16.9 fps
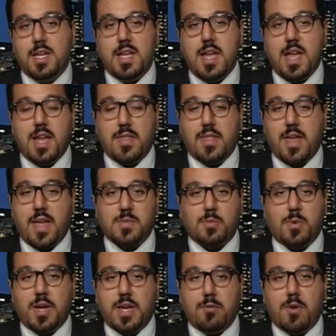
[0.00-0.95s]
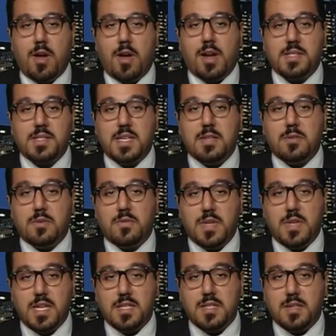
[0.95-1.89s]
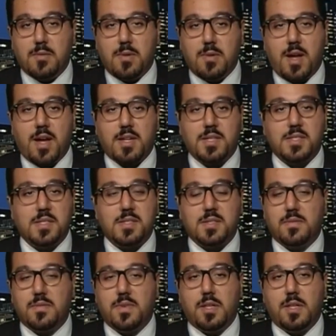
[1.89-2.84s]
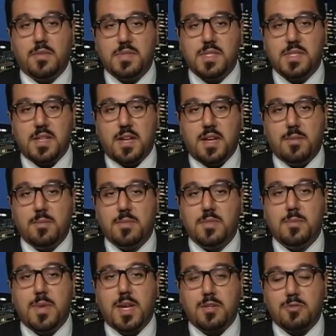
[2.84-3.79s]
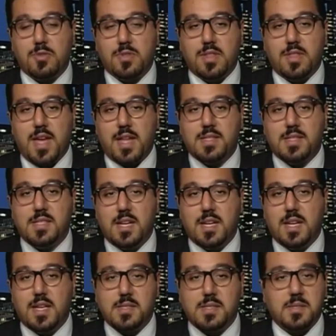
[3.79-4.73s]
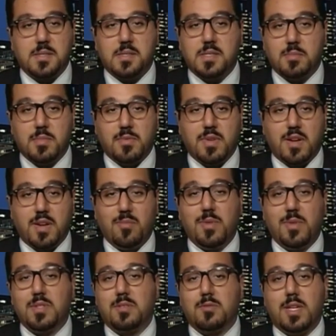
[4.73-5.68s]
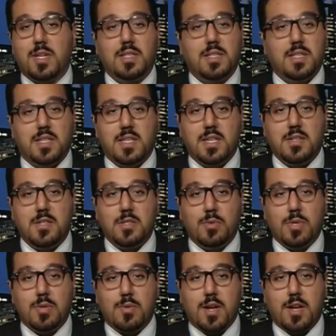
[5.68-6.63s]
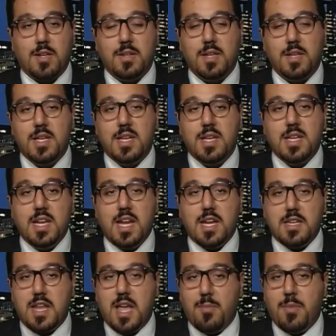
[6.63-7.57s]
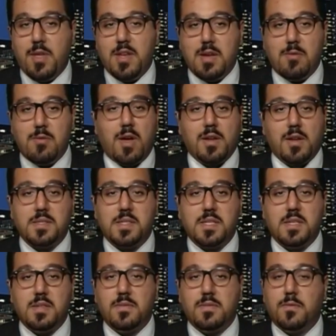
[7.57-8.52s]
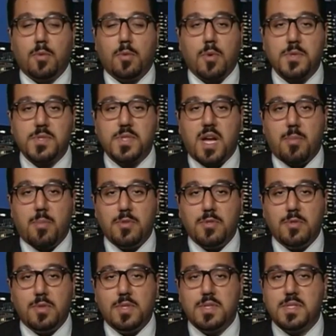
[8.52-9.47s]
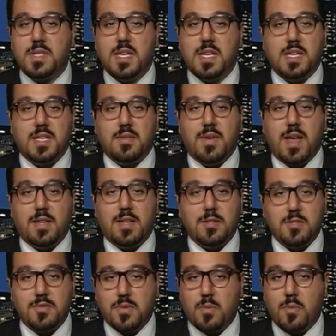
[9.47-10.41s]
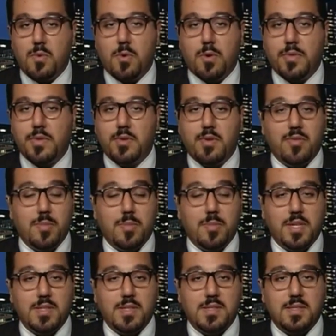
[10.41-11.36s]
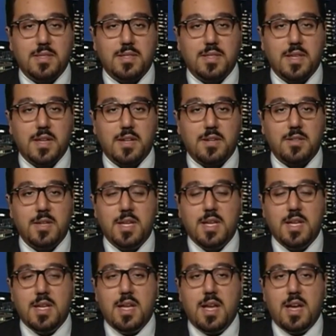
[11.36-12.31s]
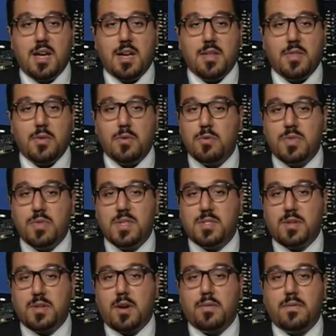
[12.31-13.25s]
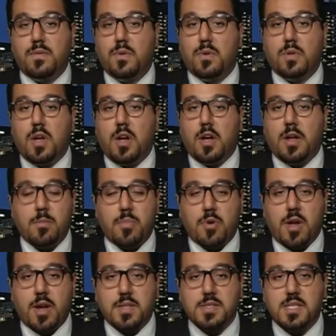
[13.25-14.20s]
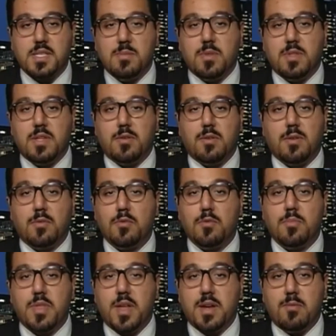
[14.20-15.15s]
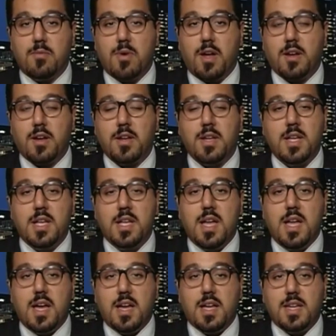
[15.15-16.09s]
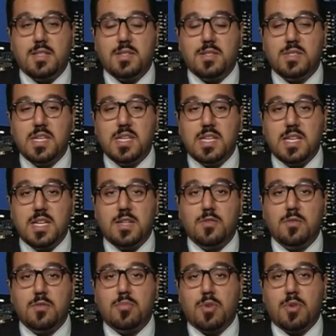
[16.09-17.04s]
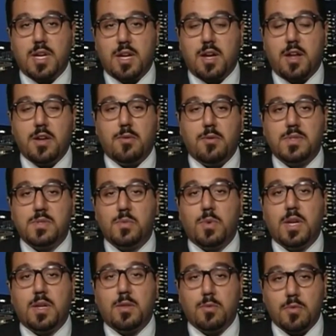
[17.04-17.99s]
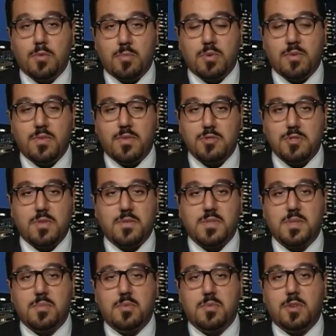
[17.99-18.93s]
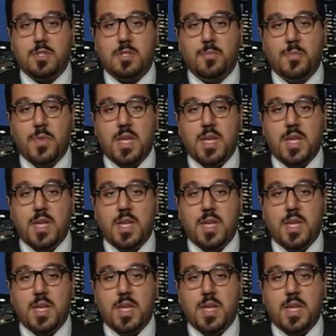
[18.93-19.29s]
And that's why Iran has intervened in Iraq since the fall of Saddam, to make sure that that state has a system of government greatly akin to Iran. In Yemen, Iran is the foremost opportunist, taking advantage of the war in the Arabian Peninsula there. The Houthis are not a full-on proxy, but they're a group that Iran is seeking to bring under its wing through the provision of support.